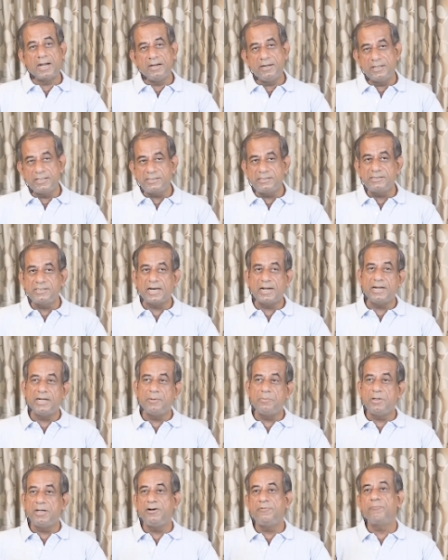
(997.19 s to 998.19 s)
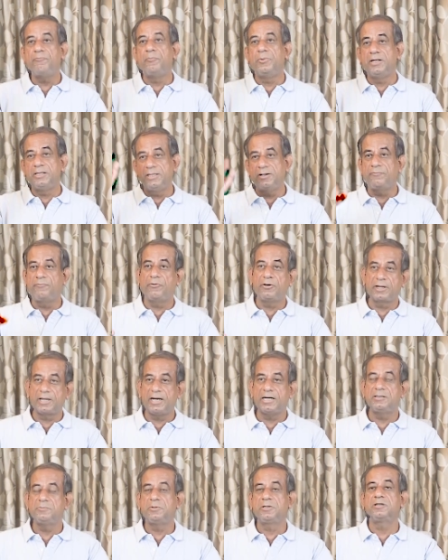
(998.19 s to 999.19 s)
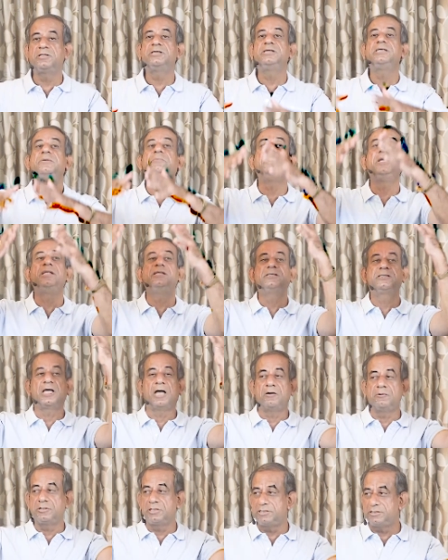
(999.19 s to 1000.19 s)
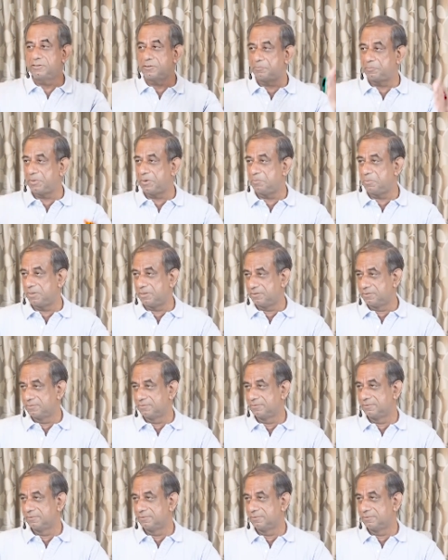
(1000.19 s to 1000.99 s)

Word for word: understandable if mother forgets because she meets thousands of people.